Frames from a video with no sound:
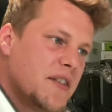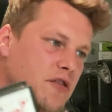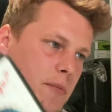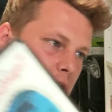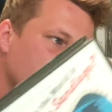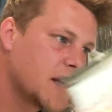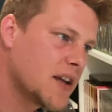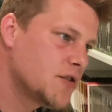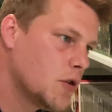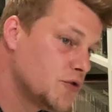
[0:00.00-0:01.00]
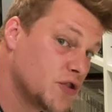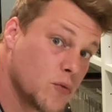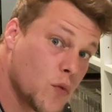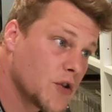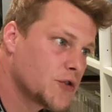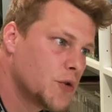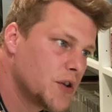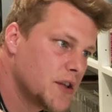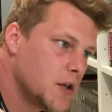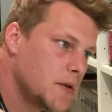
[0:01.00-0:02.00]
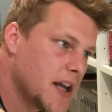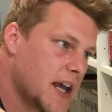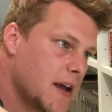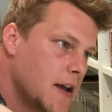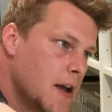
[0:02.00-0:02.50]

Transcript: this from a UK store, so it was sold in the UK.